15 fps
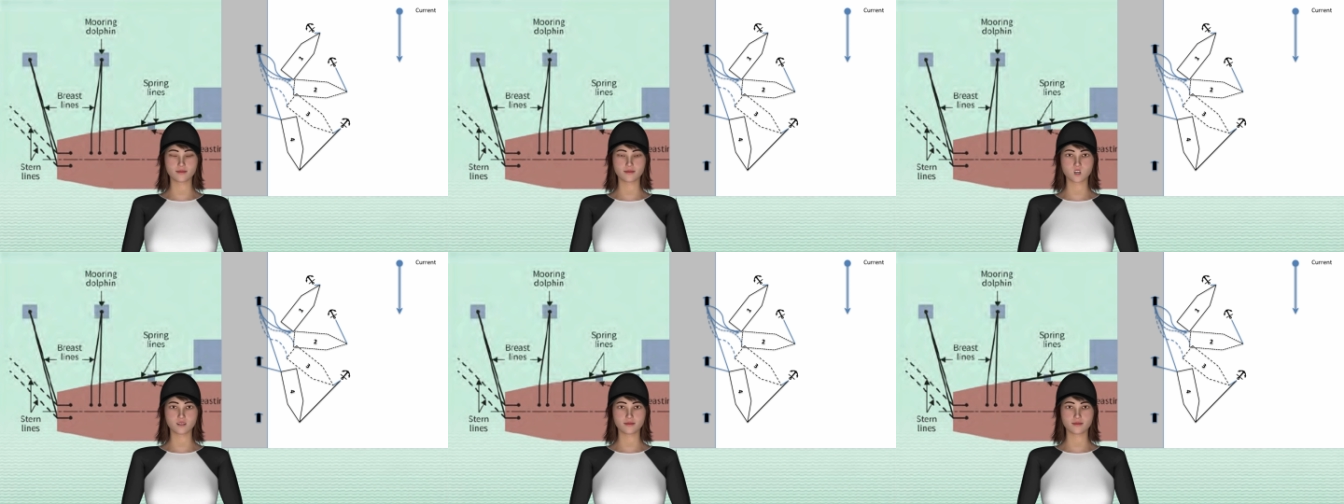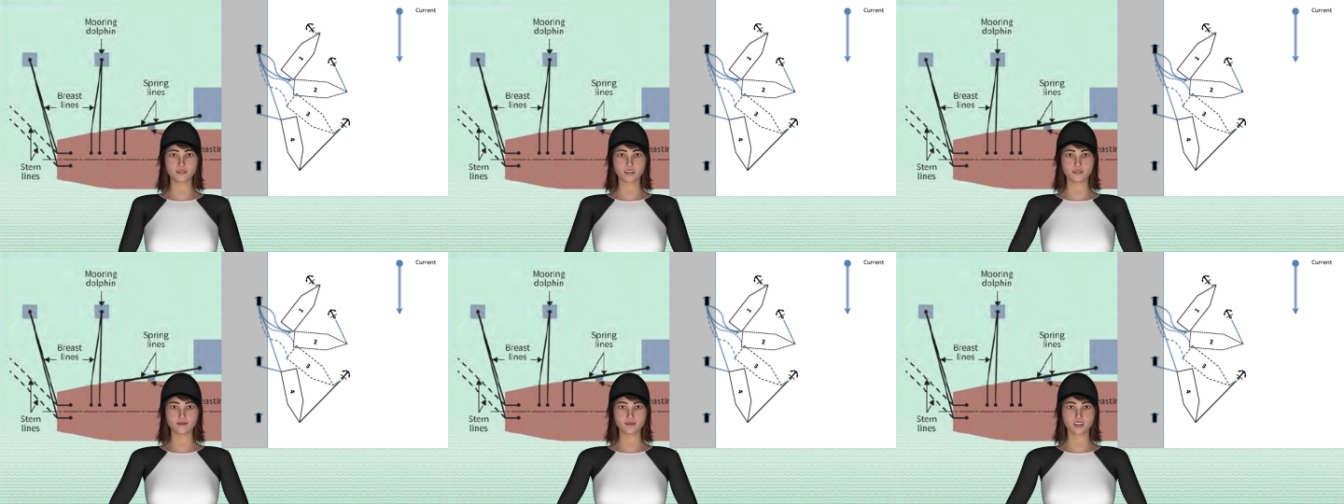
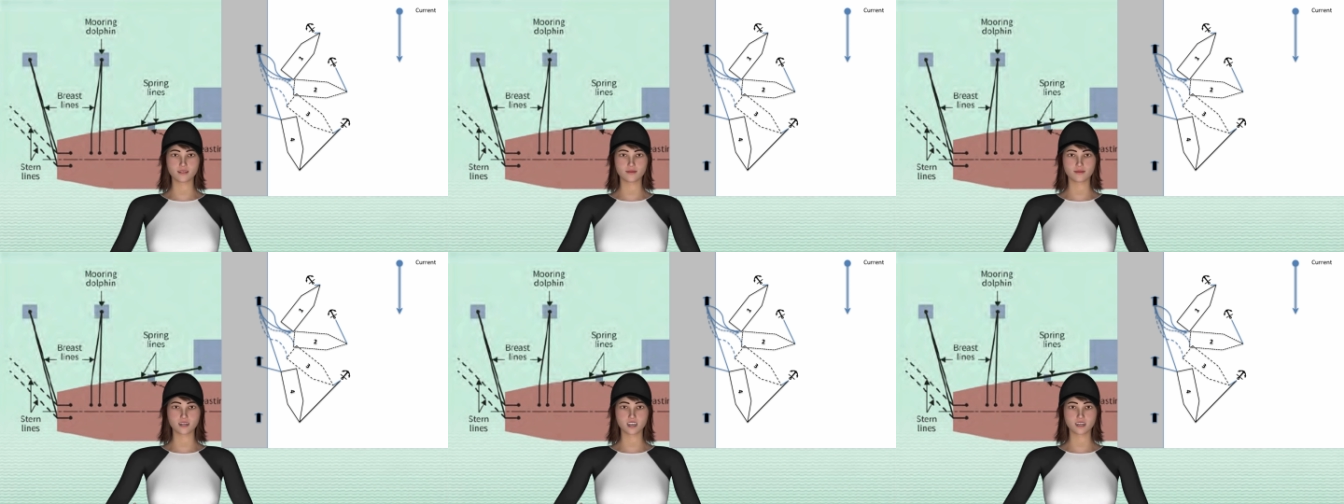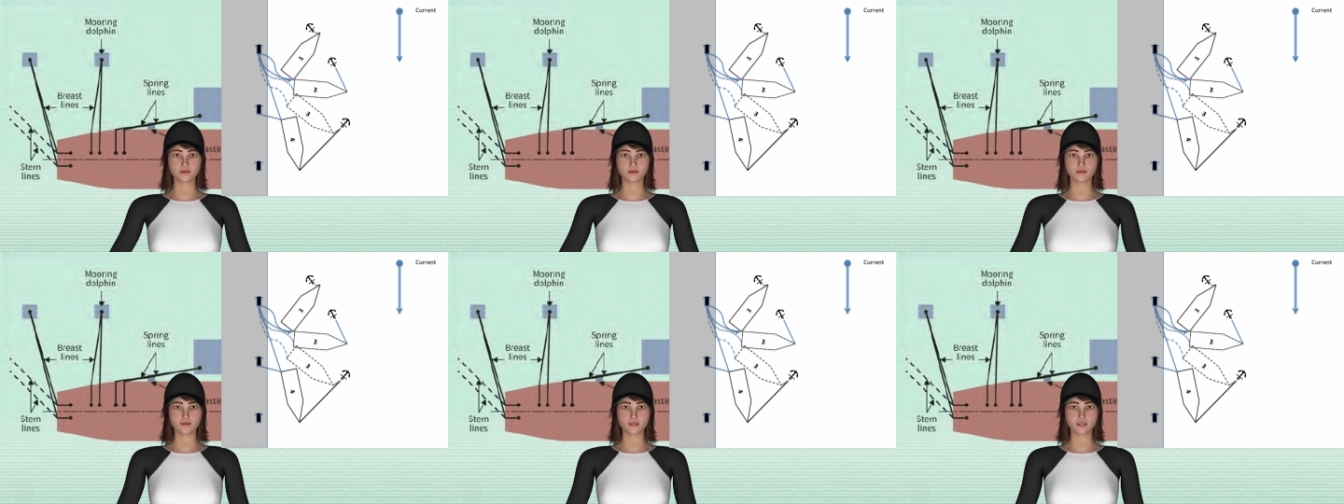Control the swing of
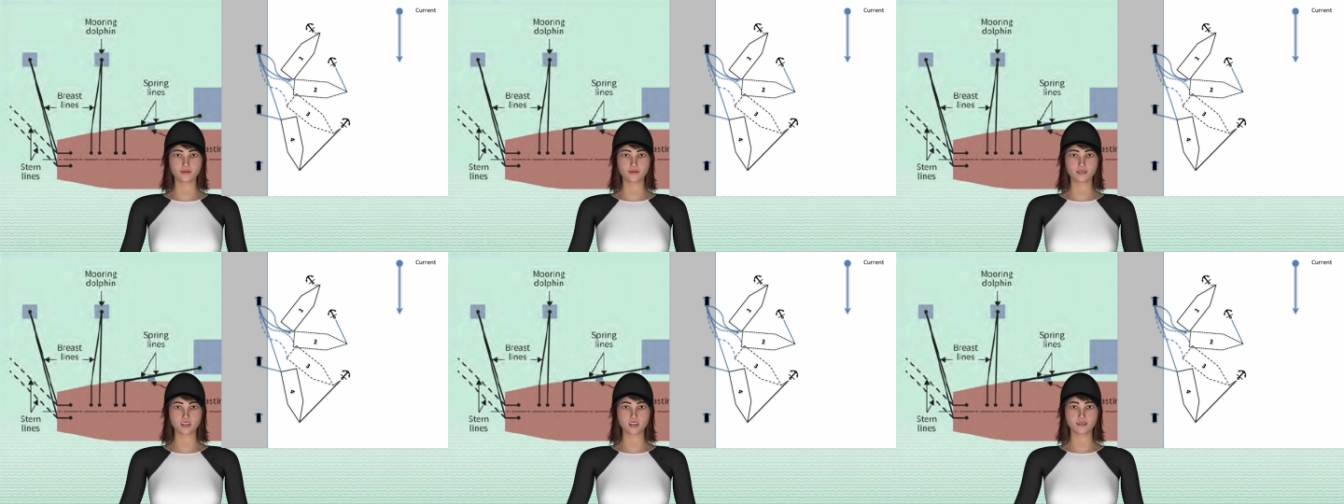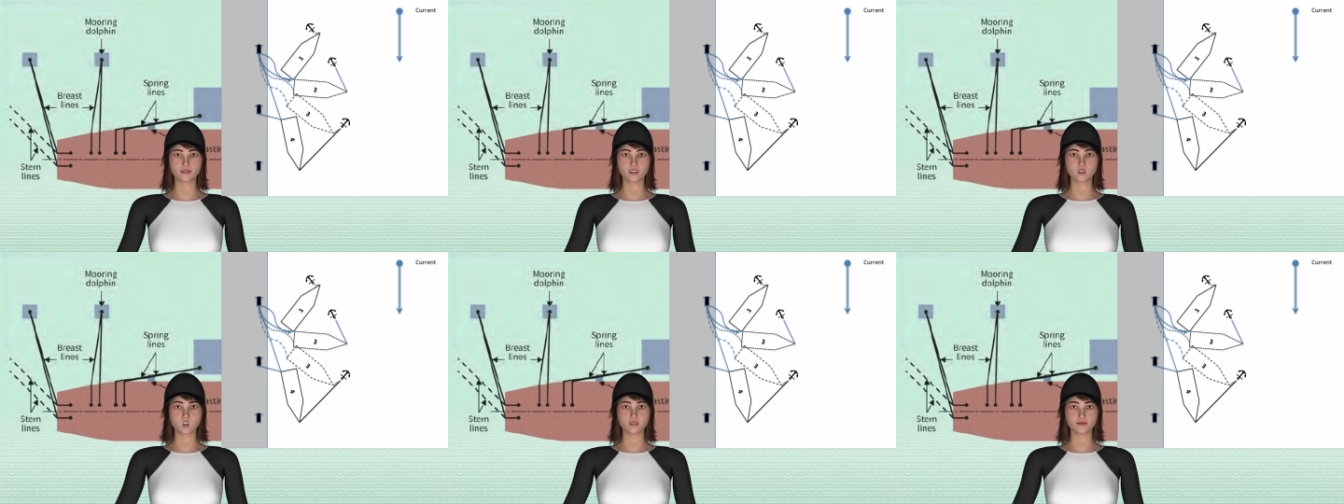the vessel on
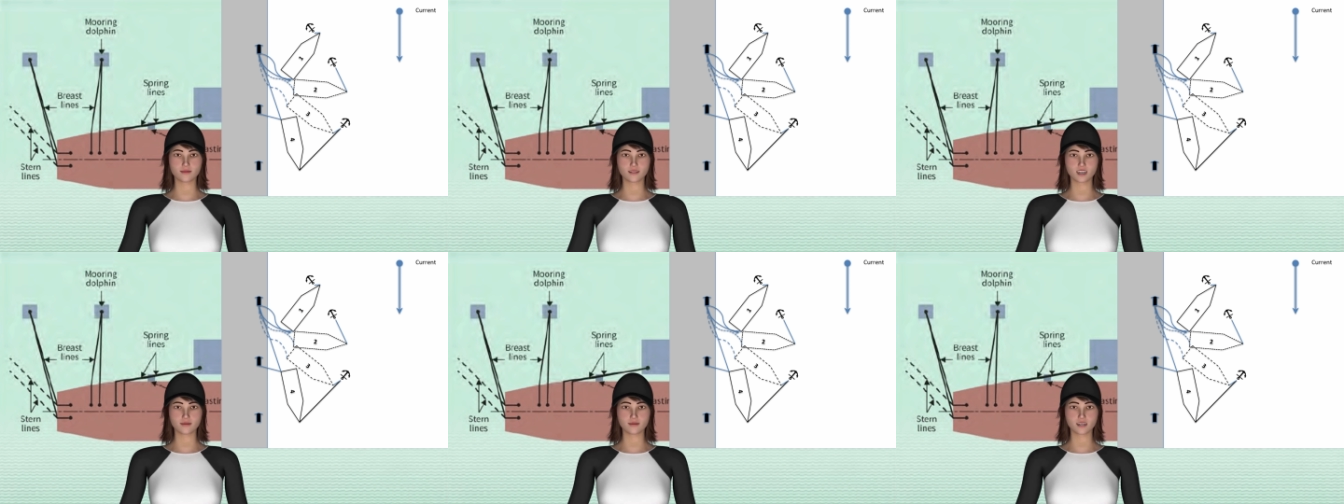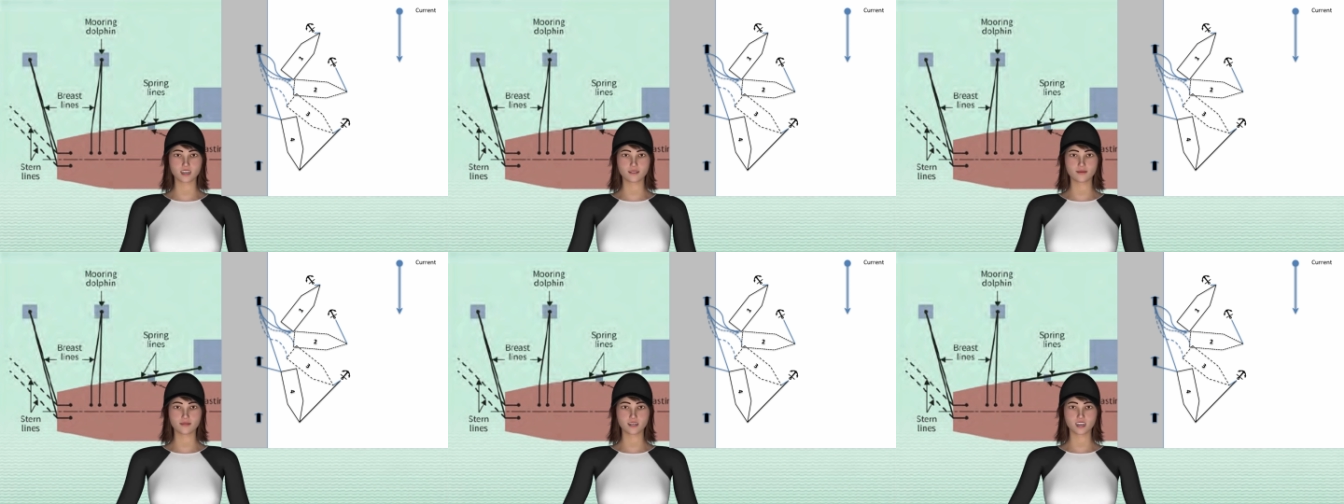shore by use of
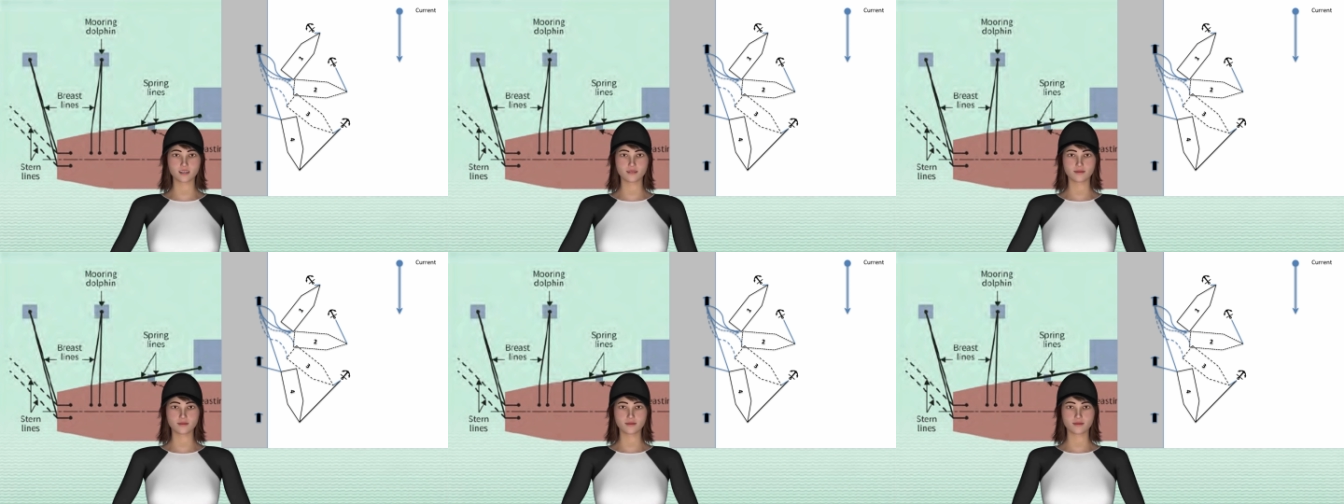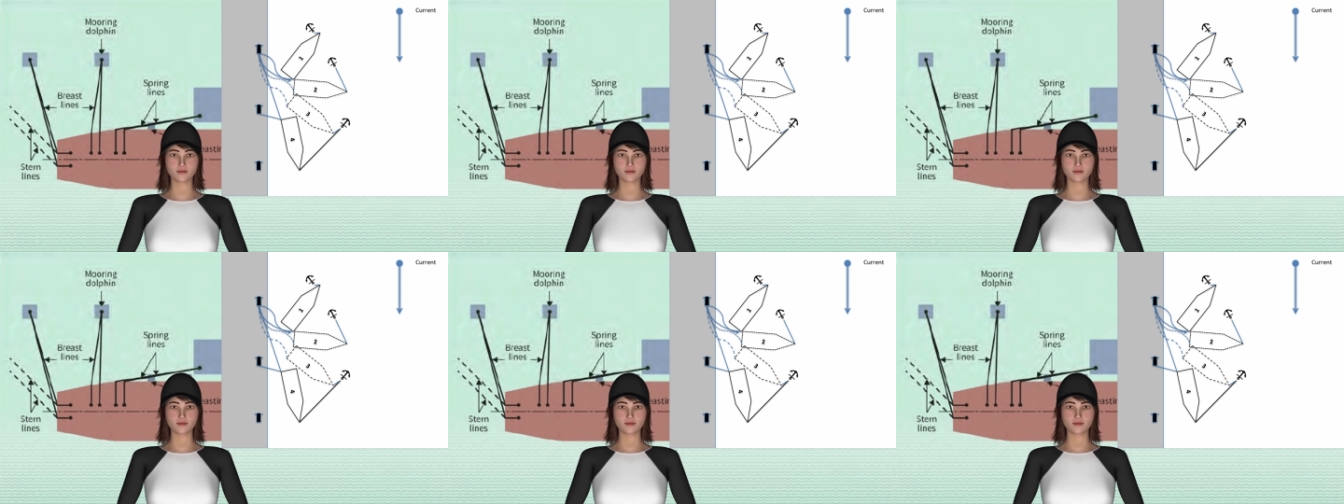the anchor.